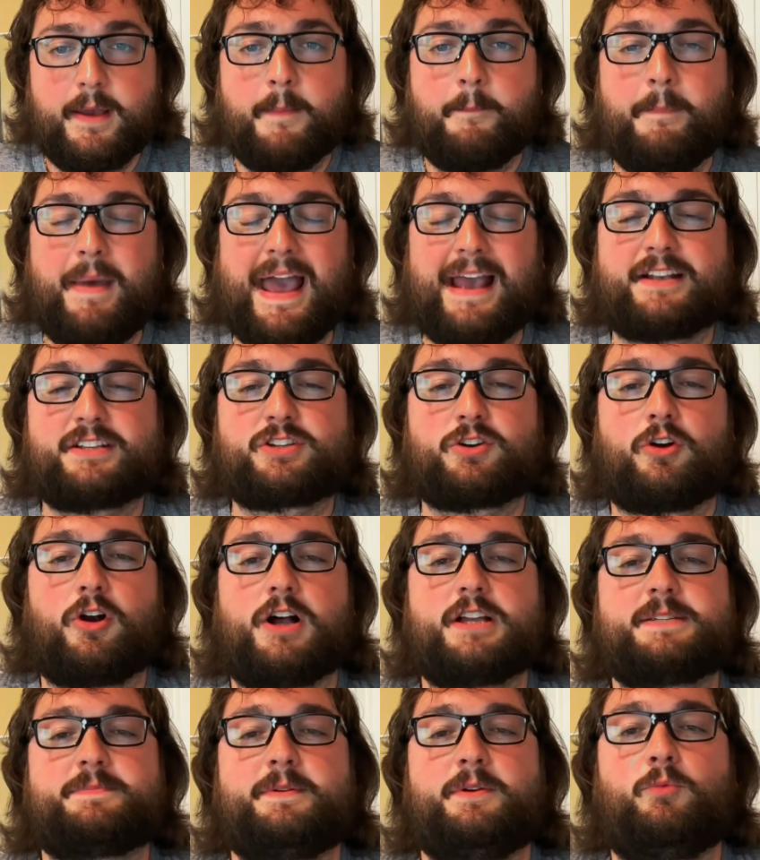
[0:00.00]
Maxx
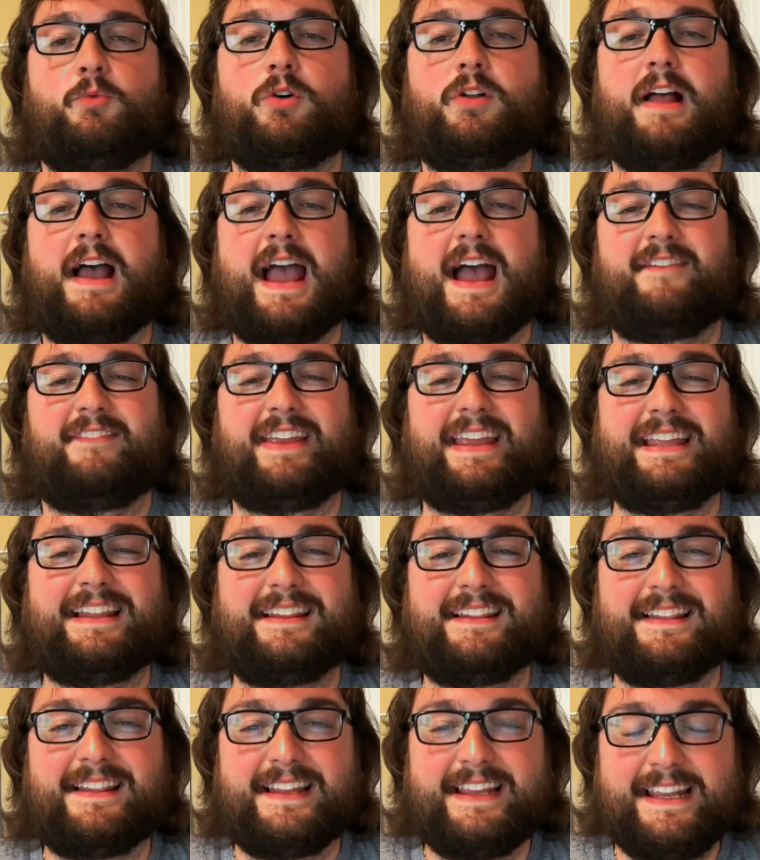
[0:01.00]
Crosby will have
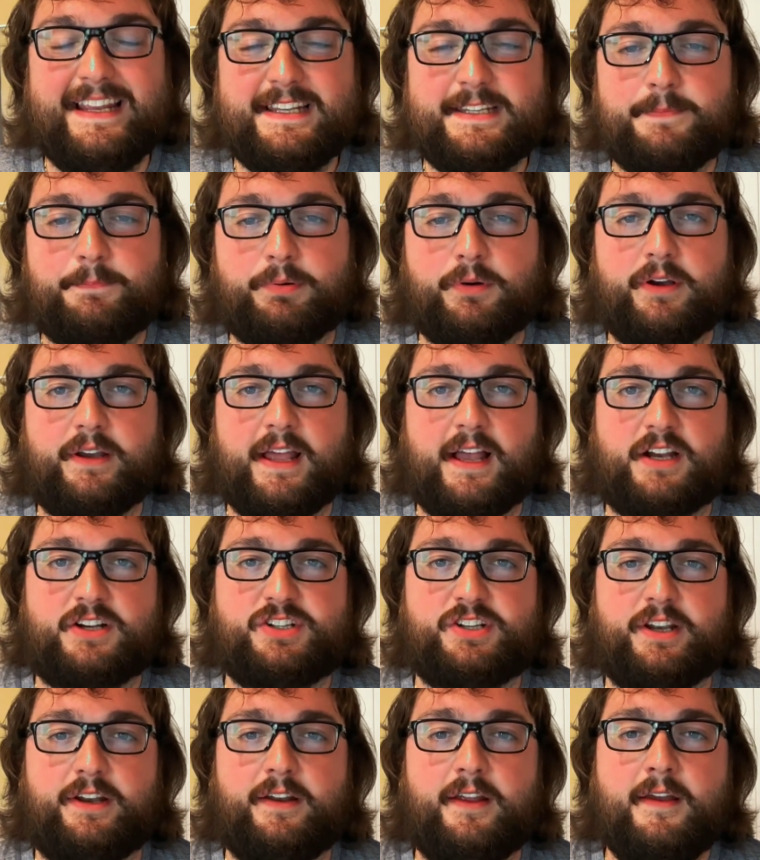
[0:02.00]
elite
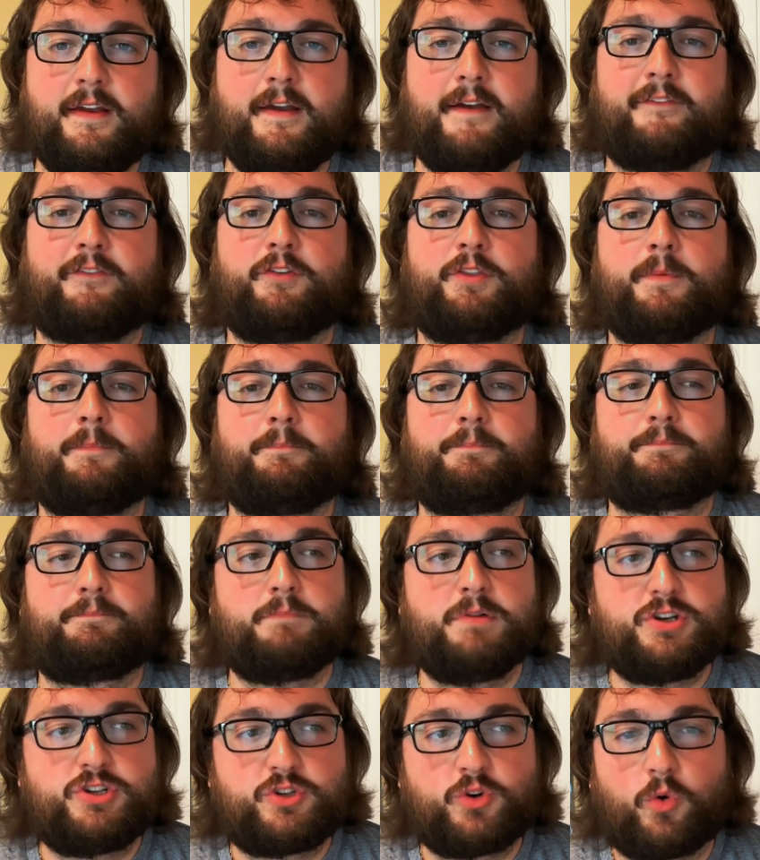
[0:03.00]
production for the
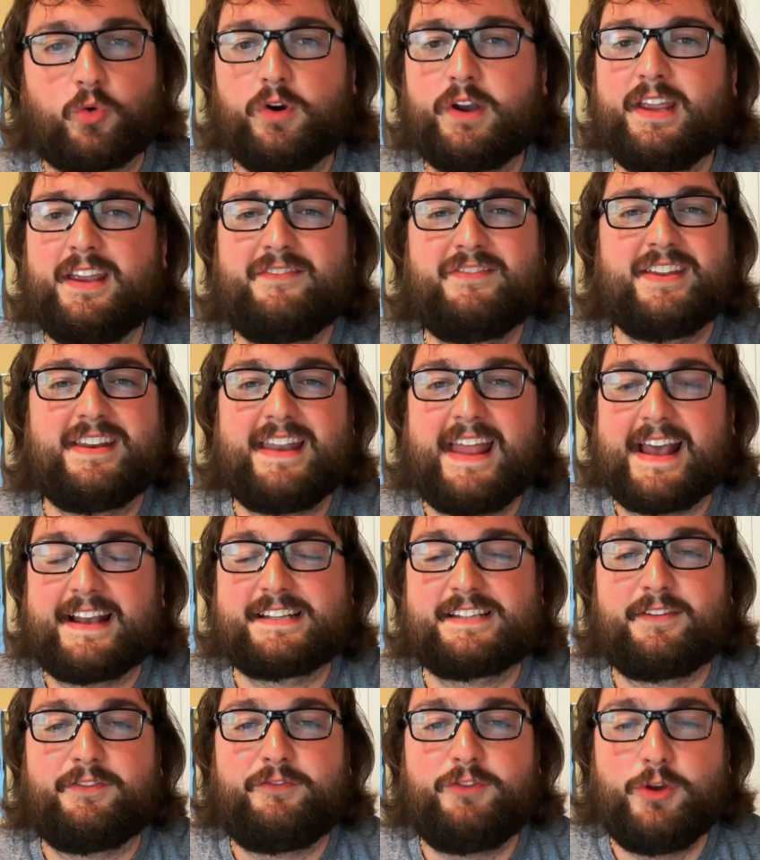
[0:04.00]
majority of the
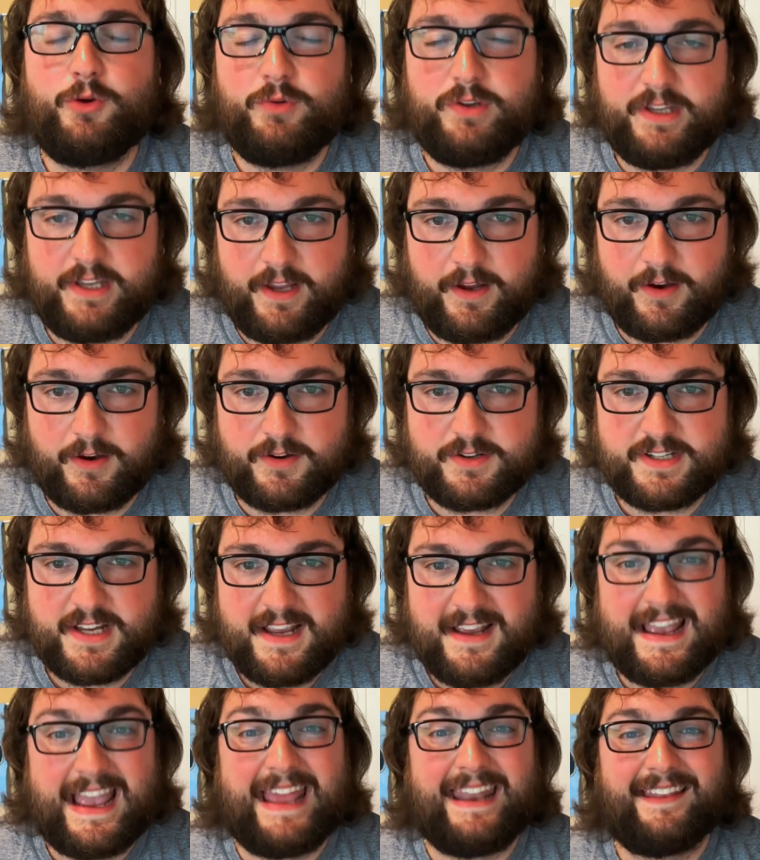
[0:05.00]
next few years
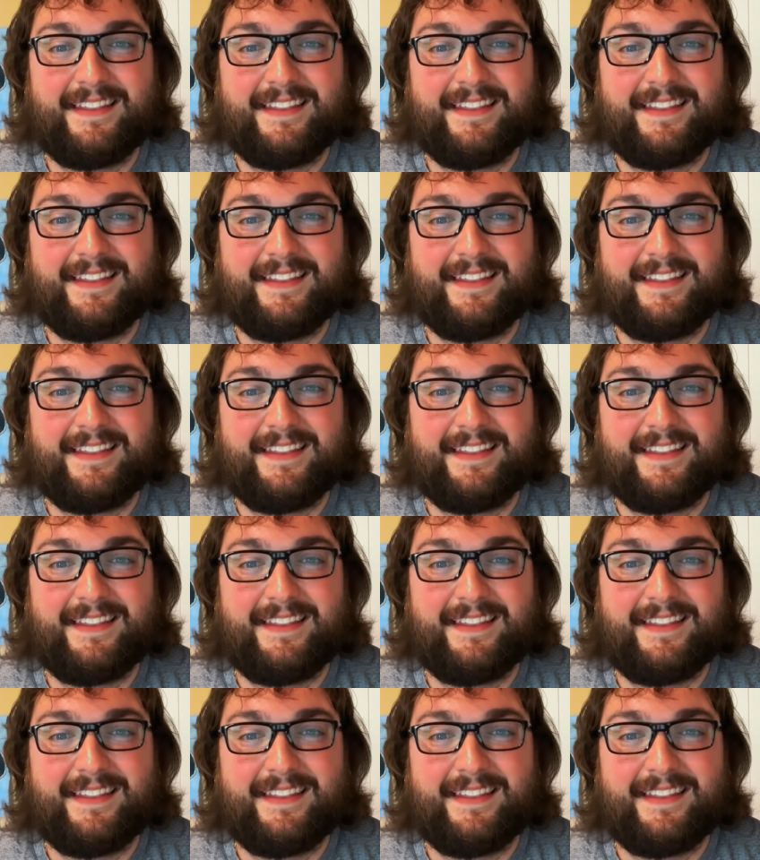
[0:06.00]
and